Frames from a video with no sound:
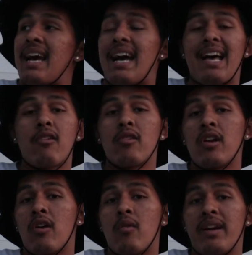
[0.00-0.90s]
I don't
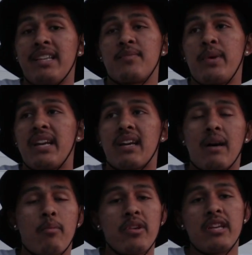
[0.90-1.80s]
know. It's been a
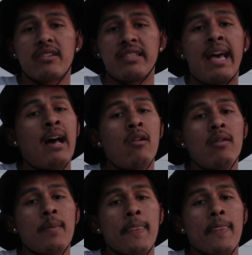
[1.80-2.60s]
couple years now.